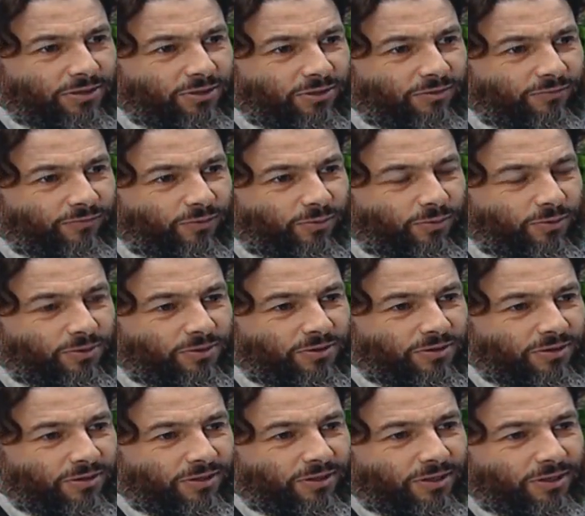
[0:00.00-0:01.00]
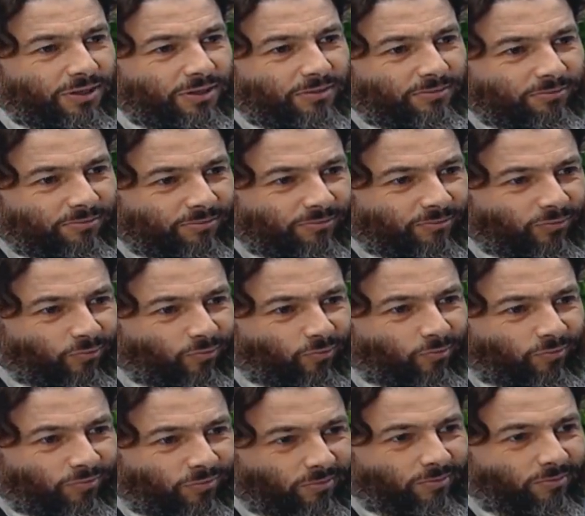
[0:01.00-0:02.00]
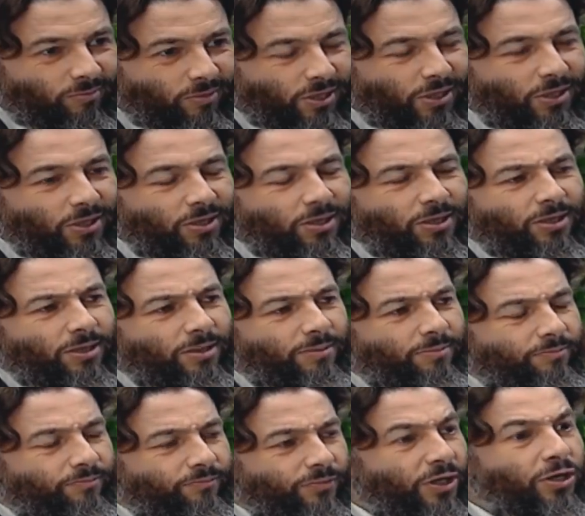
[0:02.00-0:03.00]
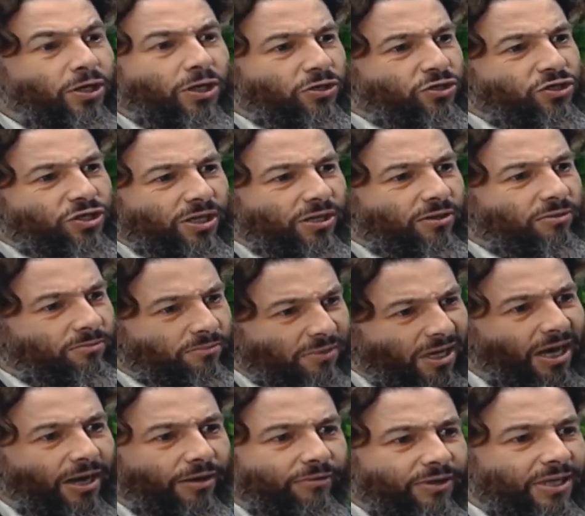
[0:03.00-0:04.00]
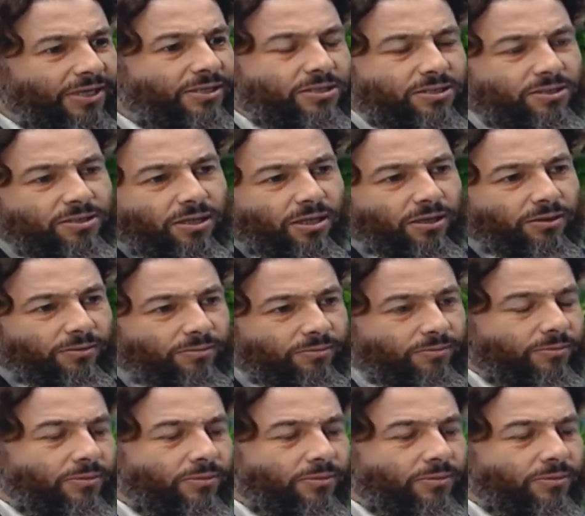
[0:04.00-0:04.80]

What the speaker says: to the viewers in a nutshell how that is done?